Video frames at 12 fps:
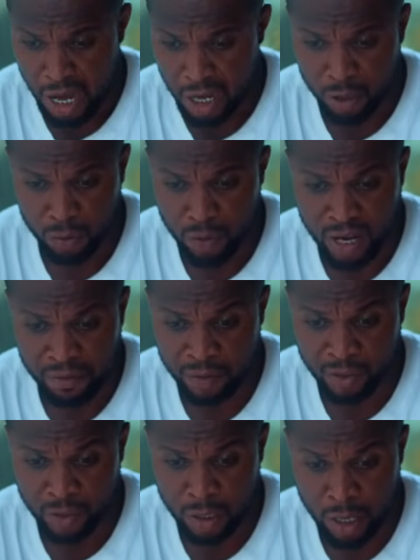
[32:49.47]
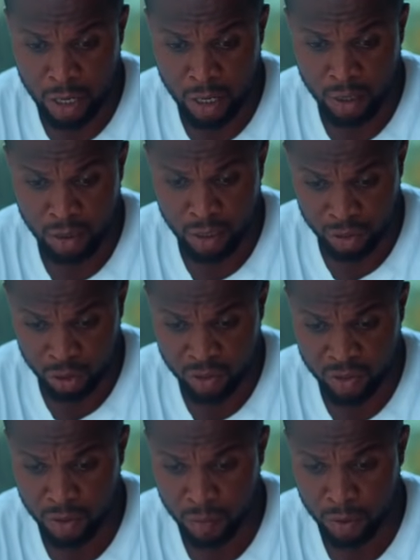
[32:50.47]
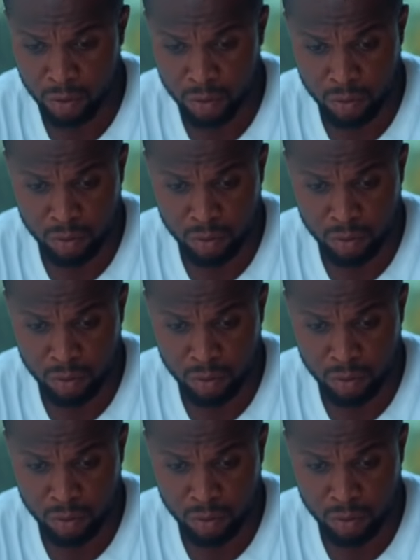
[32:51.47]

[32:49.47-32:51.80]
I don't know, I haven't seen her. I just came